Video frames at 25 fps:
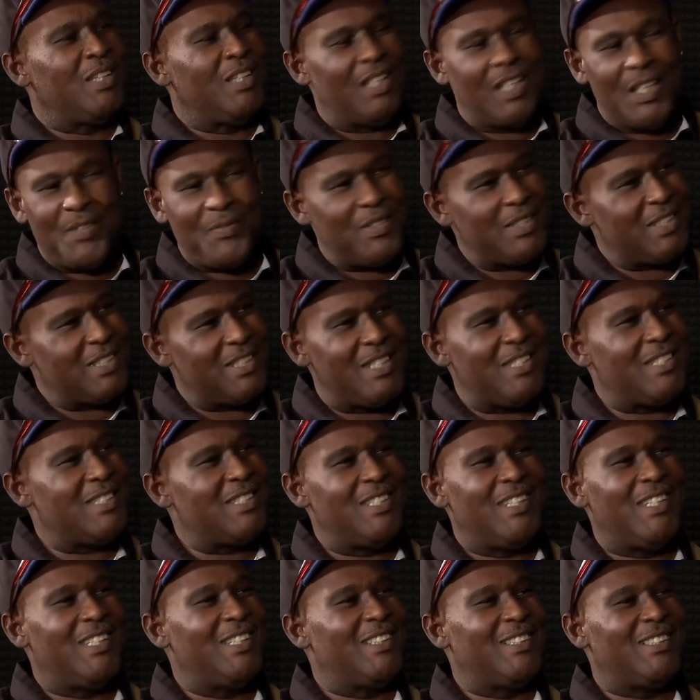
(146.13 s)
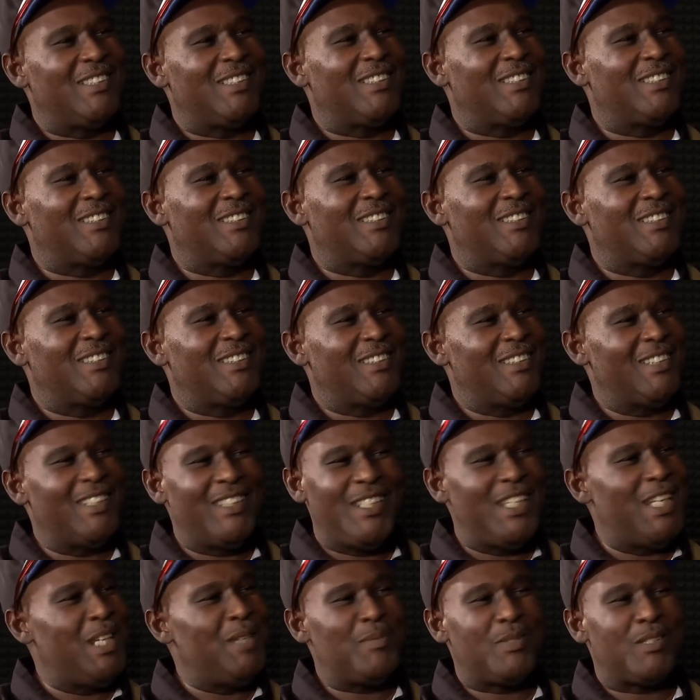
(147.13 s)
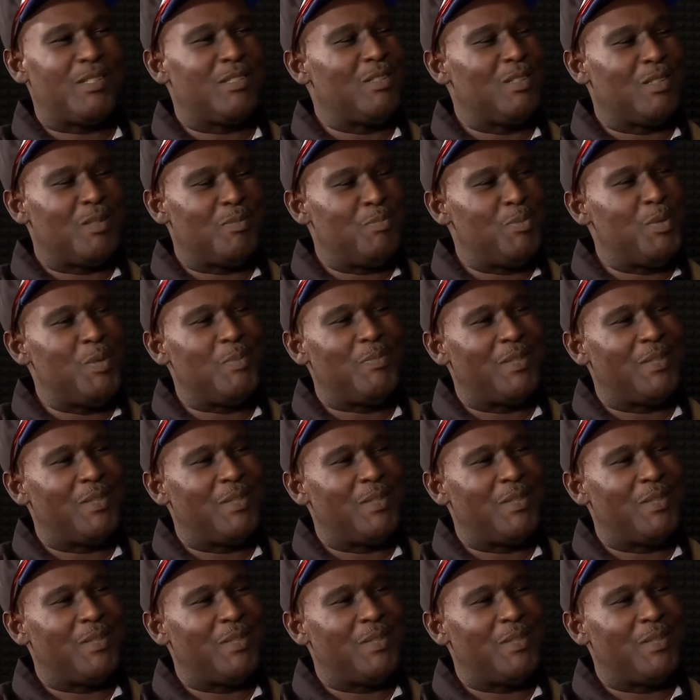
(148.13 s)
And ever since then, the name stuck, Puppa